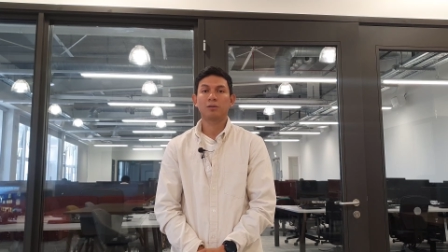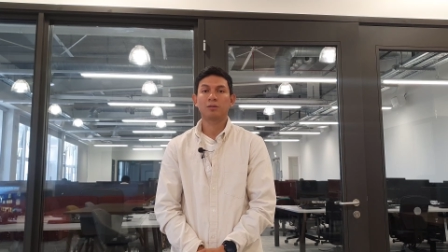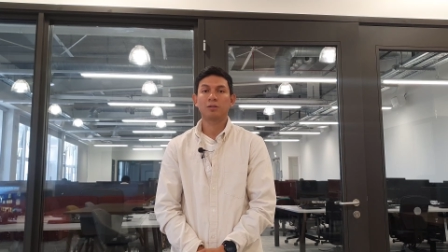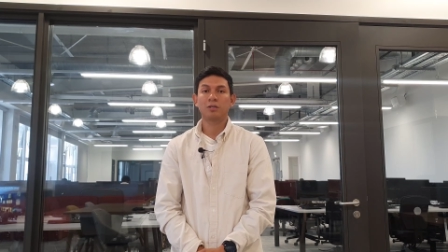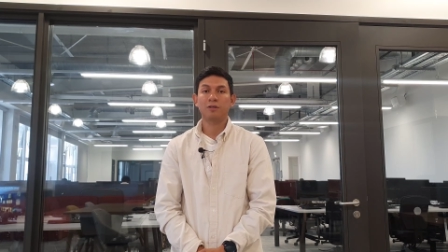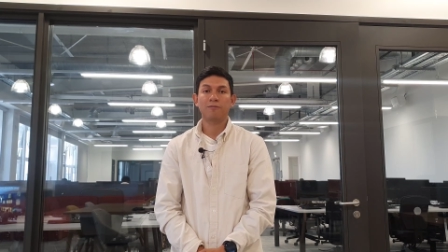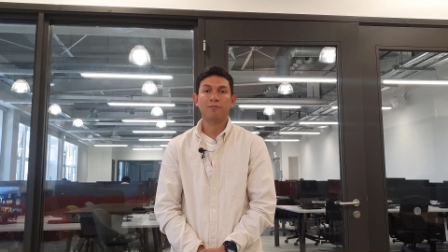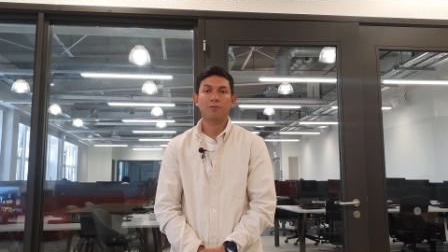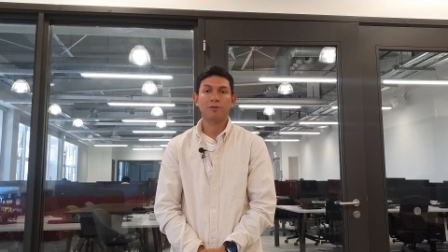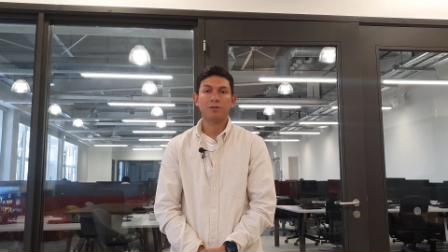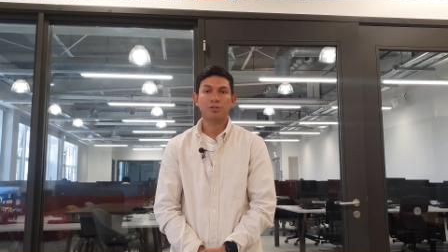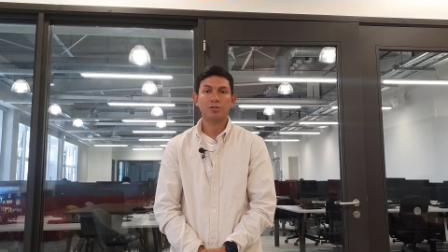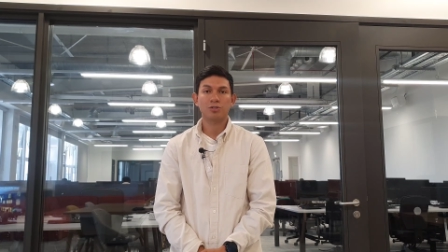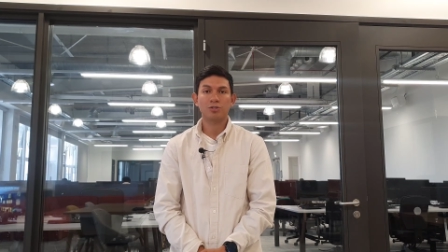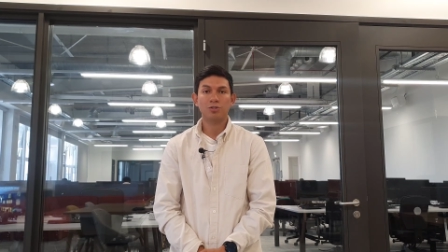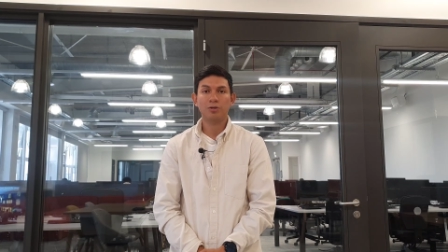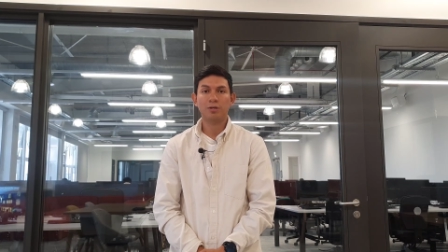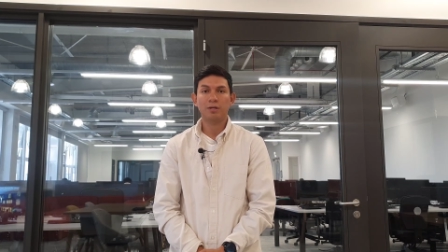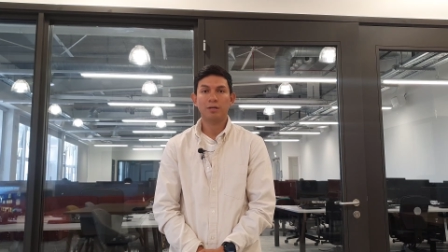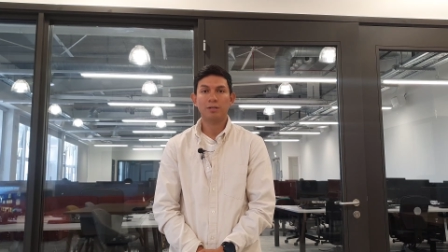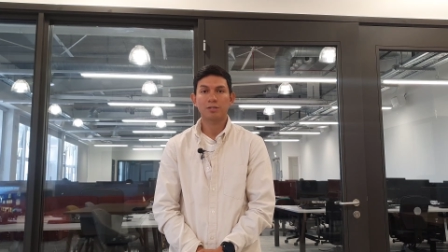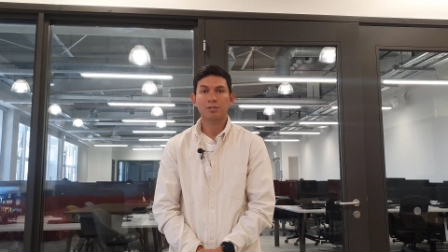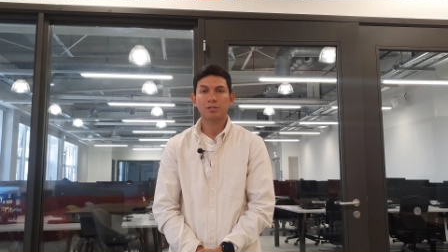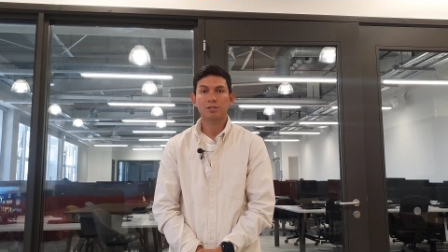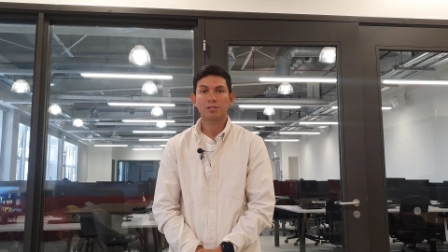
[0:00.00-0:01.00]
different
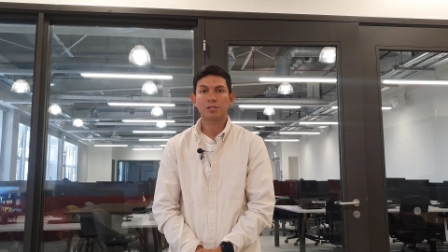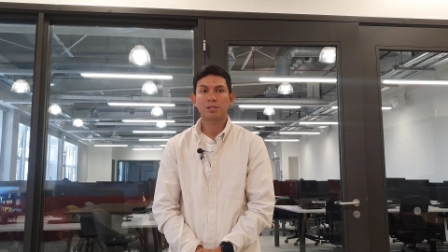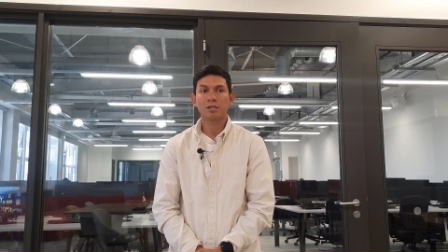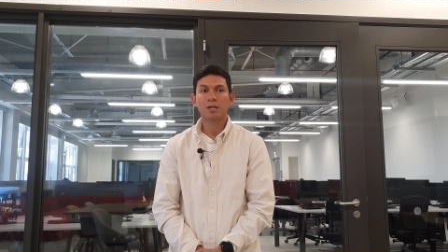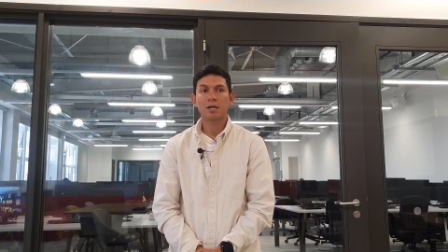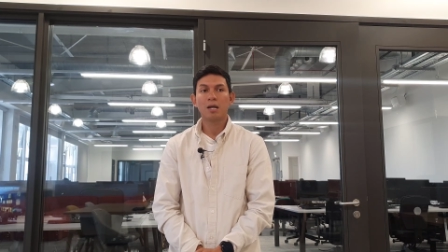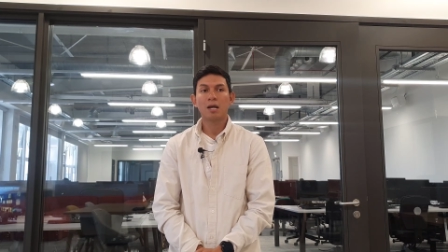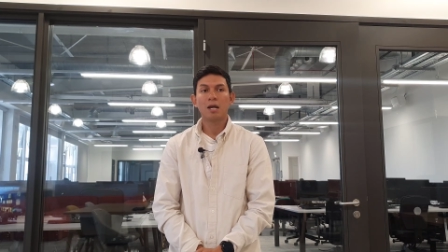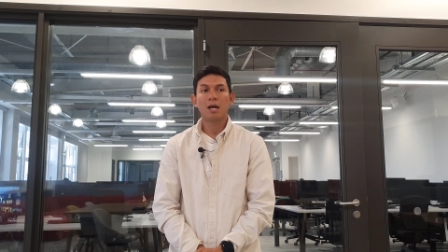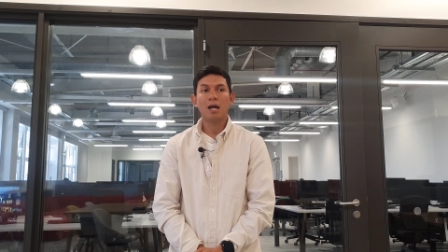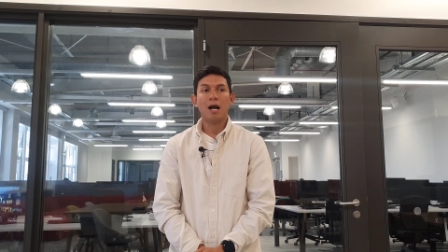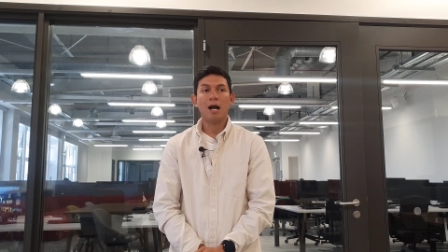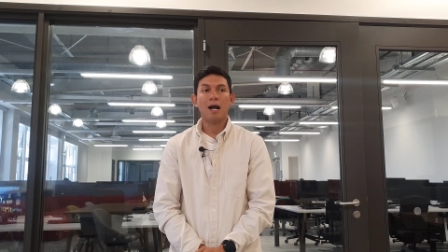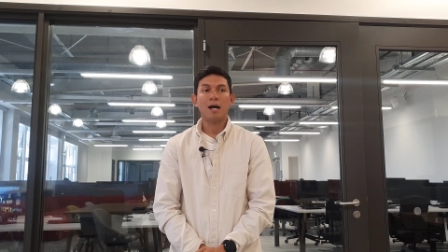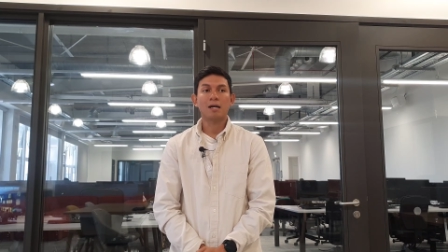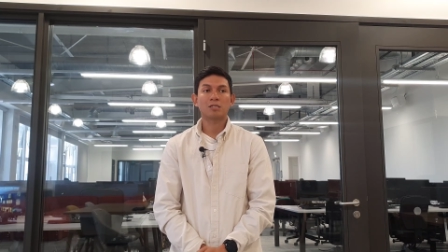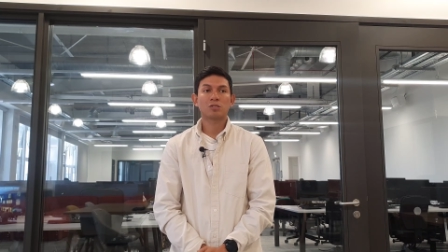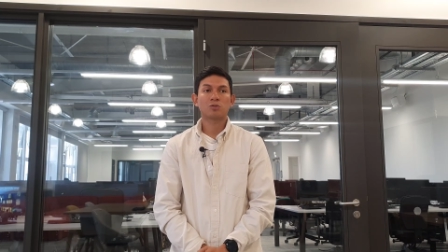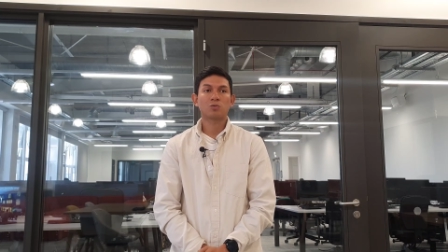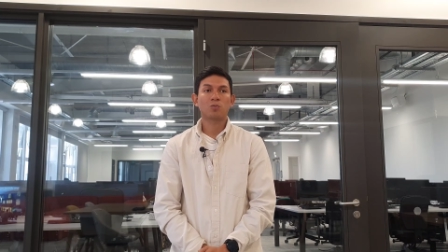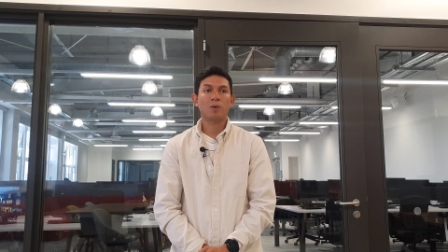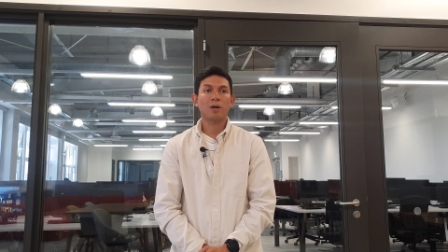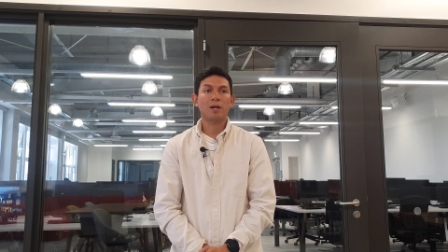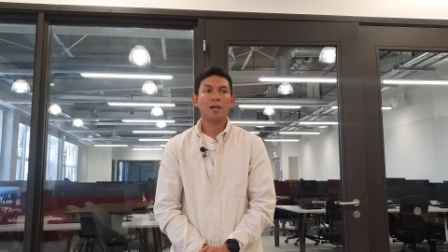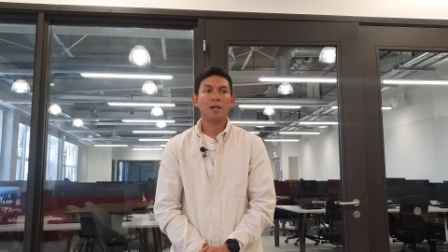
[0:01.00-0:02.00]
students as
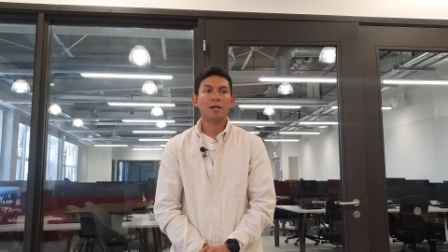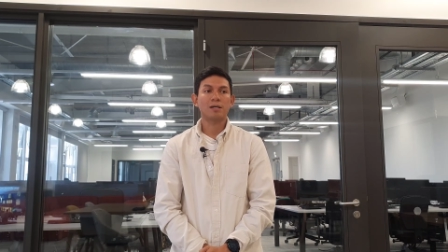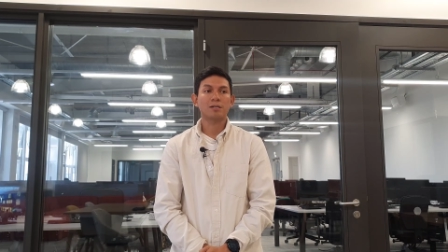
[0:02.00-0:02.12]
well